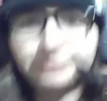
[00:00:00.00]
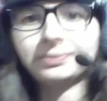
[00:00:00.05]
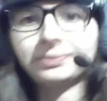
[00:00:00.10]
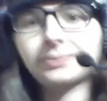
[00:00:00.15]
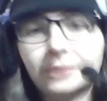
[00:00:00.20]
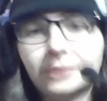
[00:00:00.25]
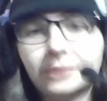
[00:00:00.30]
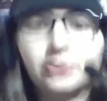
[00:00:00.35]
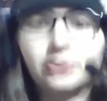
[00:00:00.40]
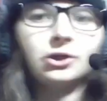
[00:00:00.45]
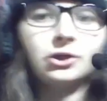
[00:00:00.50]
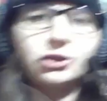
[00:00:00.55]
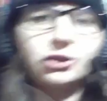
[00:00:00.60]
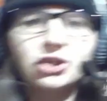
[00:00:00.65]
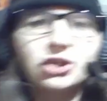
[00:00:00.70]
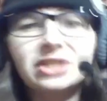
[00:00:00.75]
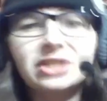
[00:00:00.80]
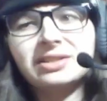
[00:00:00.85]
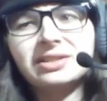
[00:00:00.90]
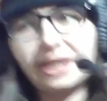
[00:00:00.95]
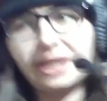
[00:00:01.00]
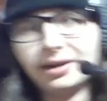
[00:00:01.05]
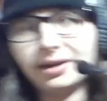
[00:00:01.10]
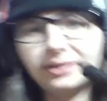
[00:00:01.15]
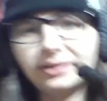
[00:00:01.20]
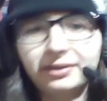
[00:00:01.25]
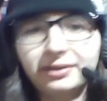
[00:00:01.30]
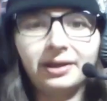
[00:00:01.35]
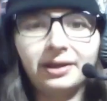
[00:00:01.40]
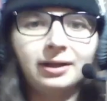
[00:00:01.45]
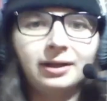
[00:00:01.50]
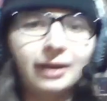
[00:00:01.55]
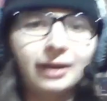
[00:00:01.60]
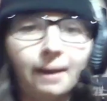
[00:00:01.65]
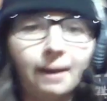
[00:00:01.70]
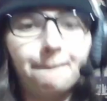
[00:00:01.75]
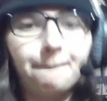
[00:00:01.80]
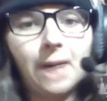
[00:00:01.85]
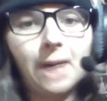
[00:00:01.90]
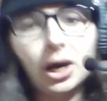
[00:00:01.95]
Look at her just standing there like a
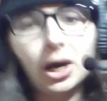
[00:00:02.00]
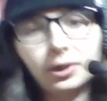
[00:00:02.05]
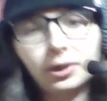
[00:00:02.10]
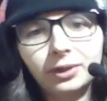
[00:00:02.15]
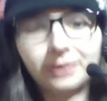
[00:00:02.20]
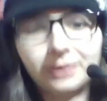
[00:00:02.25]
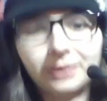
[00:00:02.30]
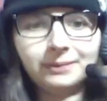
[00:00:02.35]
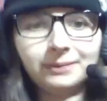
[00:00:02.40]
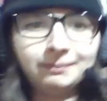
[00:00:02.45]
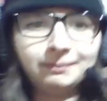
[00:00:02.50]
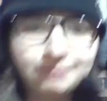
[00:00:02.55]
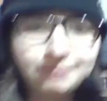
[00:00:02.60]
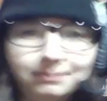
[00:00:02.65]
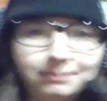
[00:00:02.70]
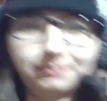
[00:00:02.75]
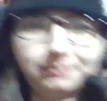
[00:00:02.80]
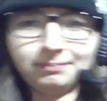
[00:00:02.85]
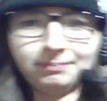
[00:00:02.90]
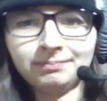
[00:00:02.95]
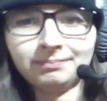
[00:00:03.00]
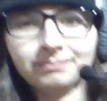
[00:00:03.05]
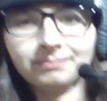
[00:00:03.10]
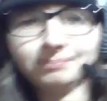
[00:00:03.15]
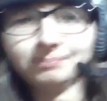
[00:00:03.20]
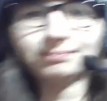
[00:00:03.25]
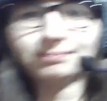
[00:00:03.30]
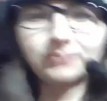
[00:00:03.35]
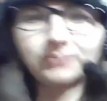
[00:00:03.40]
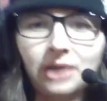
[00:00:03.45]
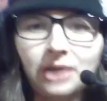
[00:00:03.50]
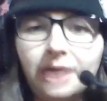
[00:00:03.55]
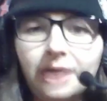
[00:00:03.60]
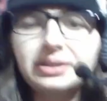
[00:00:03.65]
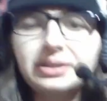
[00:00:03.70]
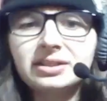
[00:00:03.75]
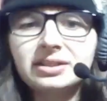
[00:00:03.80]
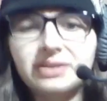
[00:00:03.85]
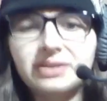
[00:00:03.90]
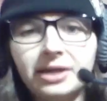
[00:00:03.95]
model. Got
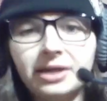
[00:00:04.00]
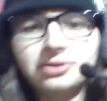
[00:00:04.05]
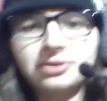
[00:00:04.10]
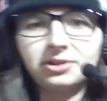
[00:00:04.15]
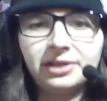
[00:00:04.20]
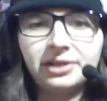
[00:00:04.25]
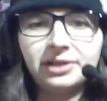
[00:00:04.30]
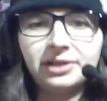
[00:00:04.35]
this dancer here